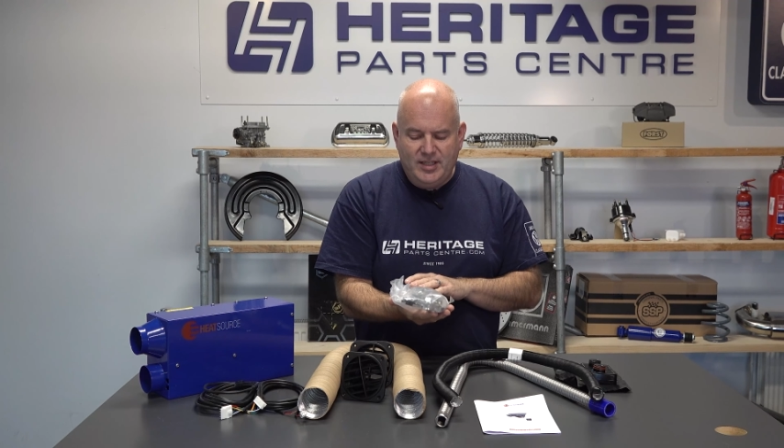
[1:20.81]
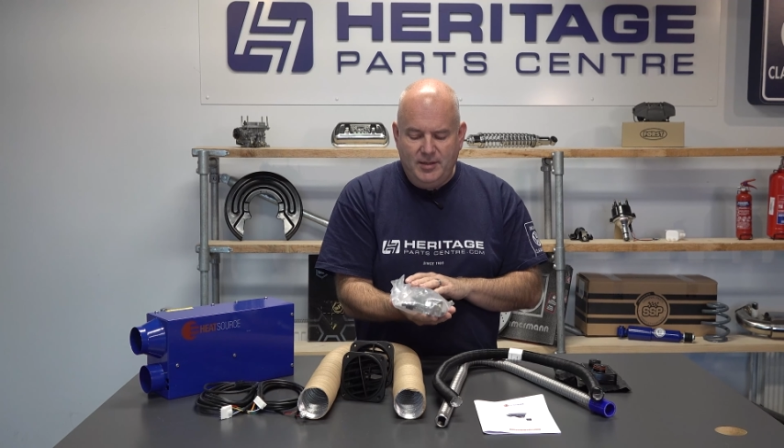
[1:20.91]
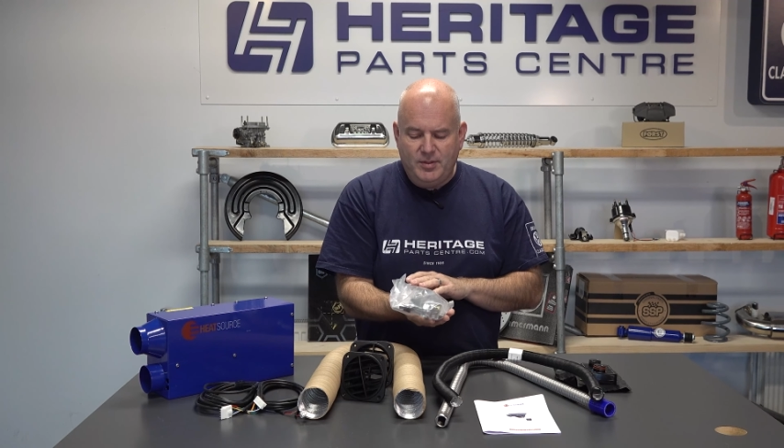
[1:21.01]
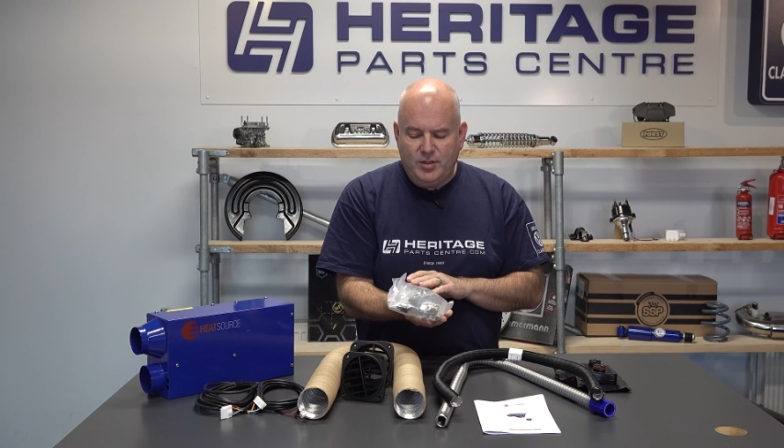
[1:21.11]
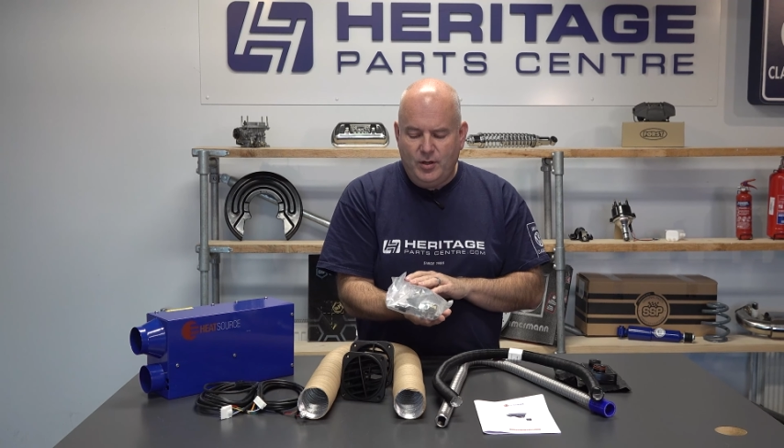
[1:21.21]

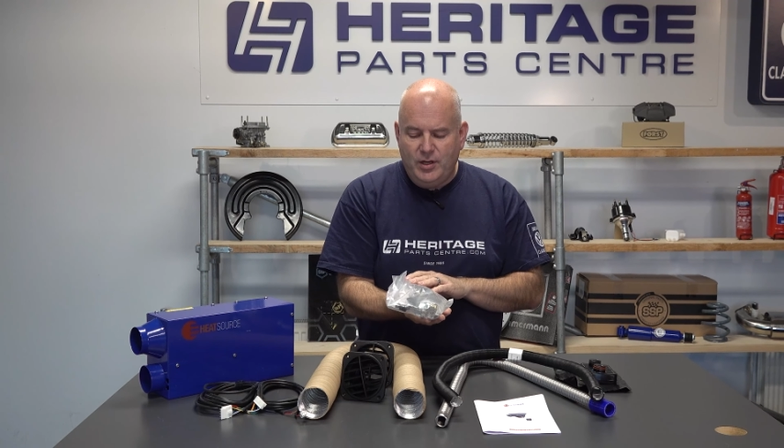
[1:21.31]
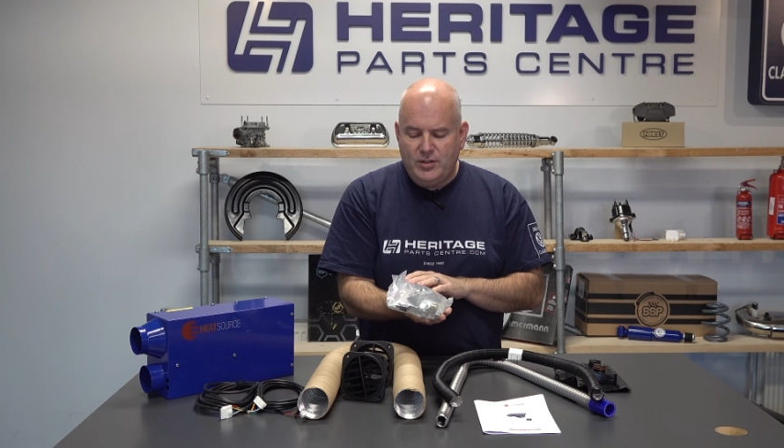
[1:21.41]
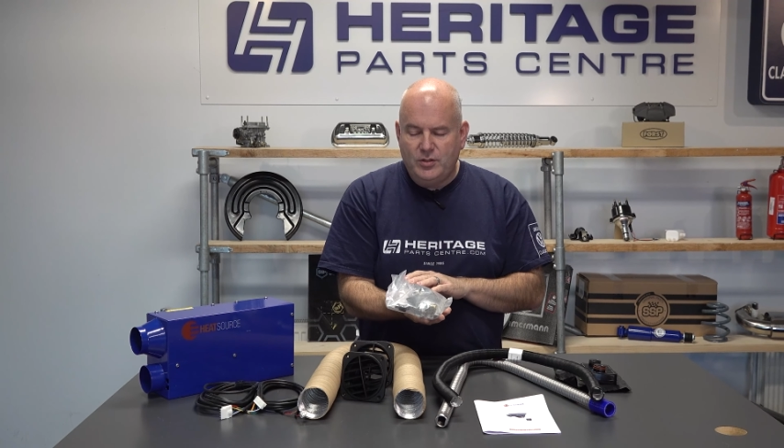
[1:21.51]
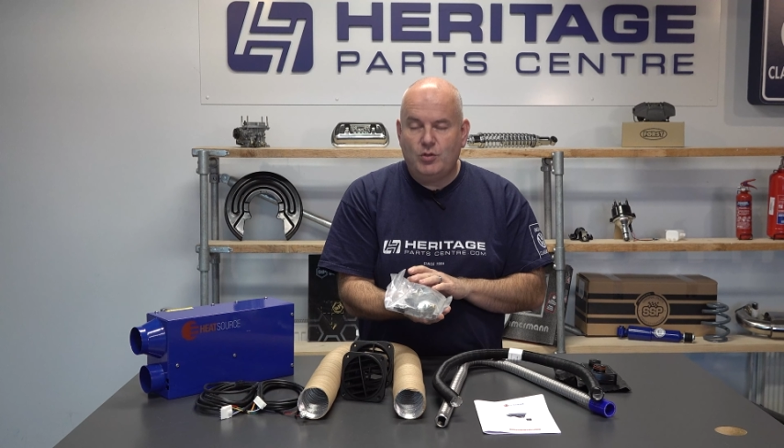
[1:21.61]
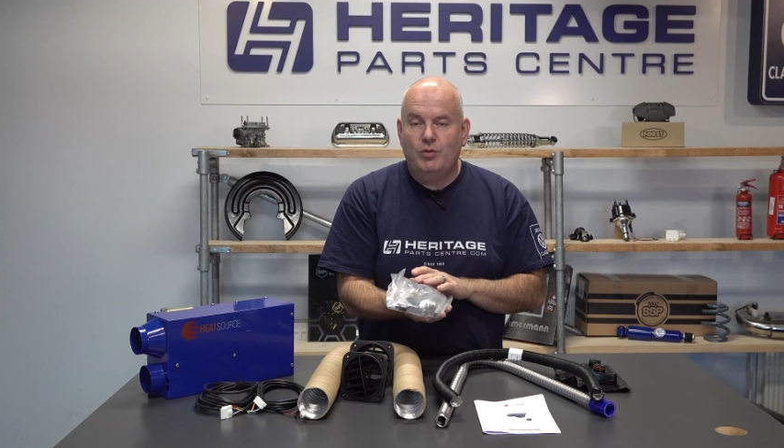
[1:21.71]
zip
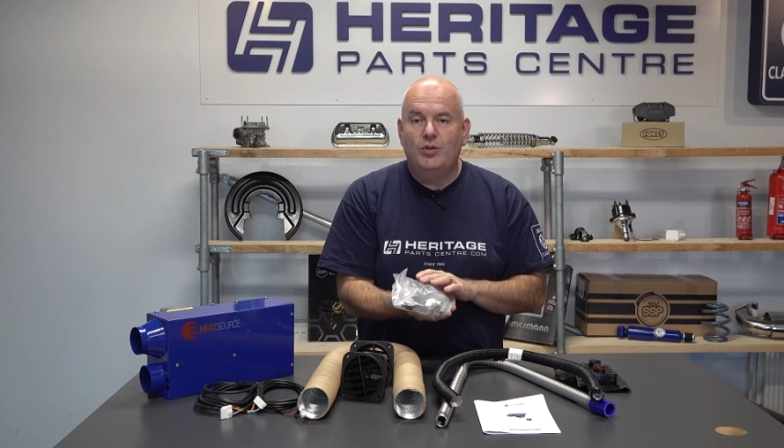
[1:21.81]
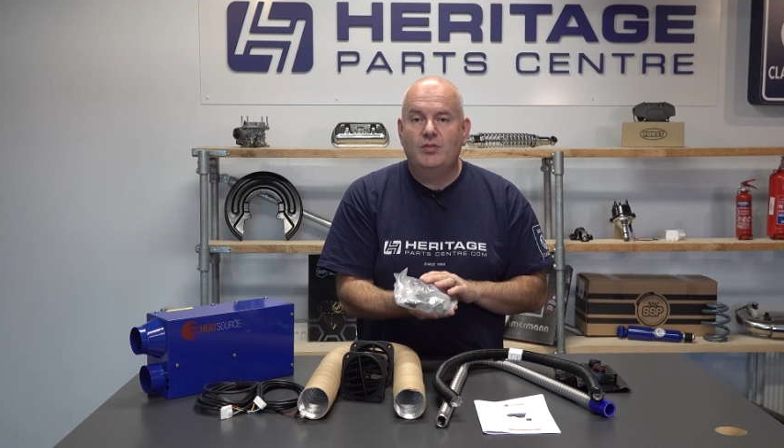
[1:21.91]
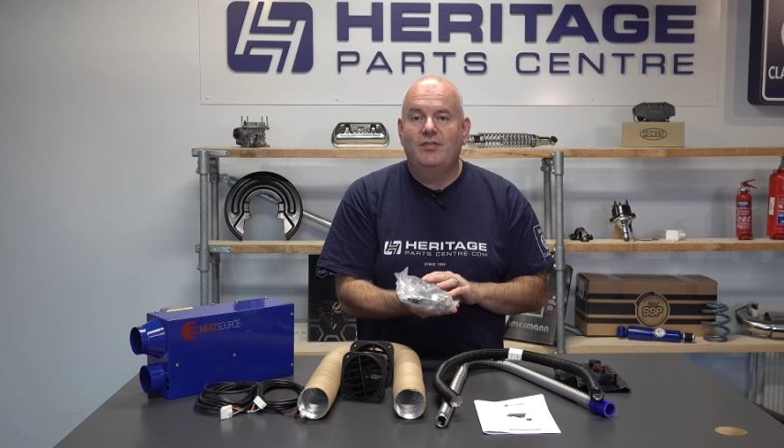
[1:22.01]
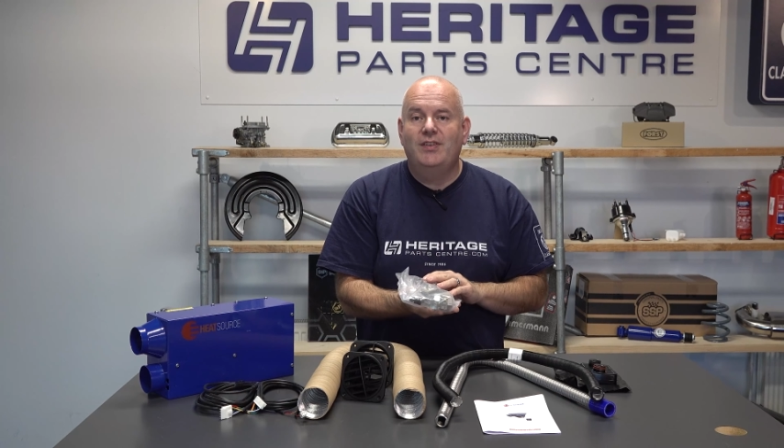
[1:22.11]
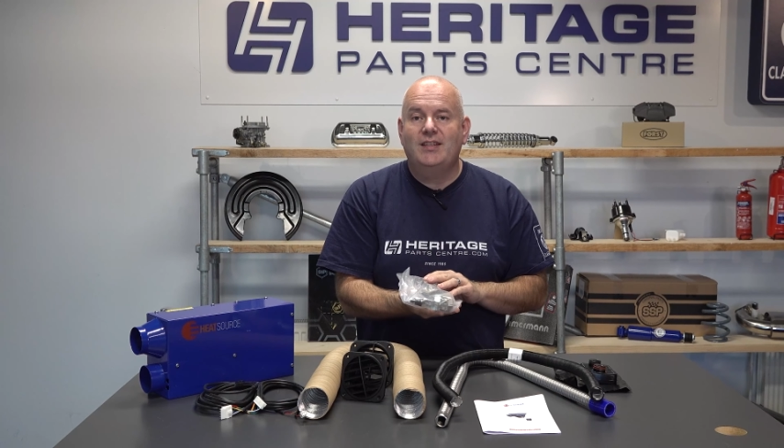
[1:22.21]
ties and
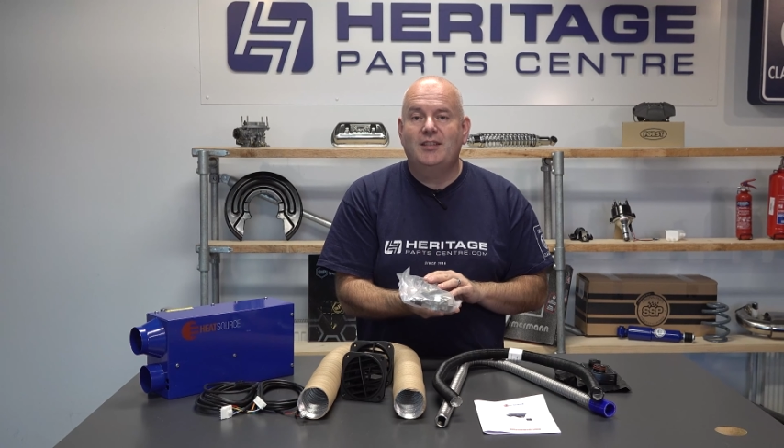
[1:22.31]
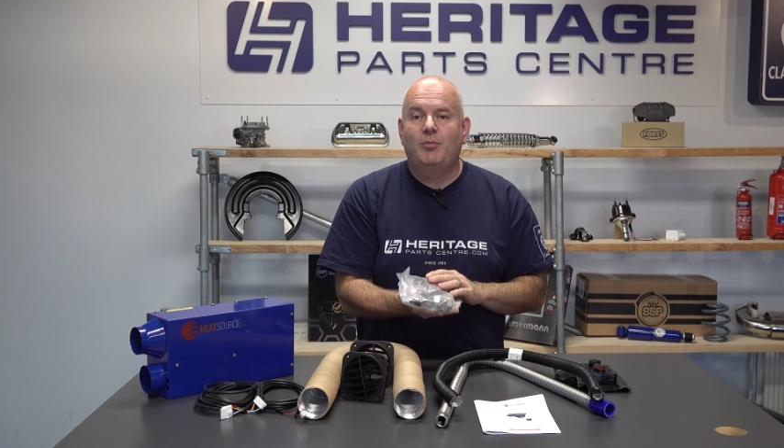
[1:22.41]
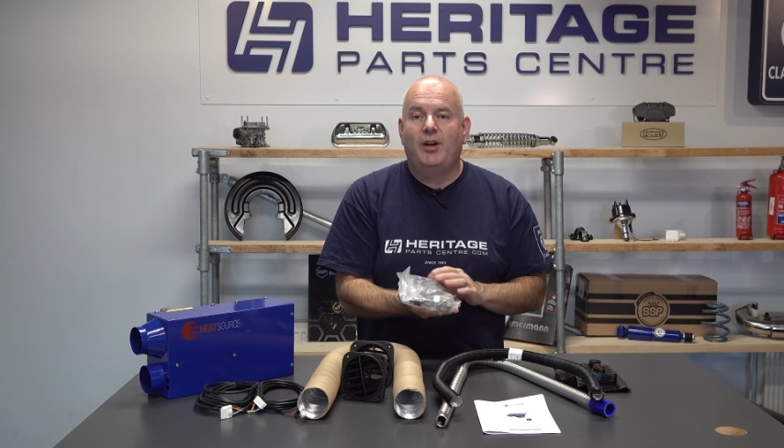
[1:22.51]
screws and fixing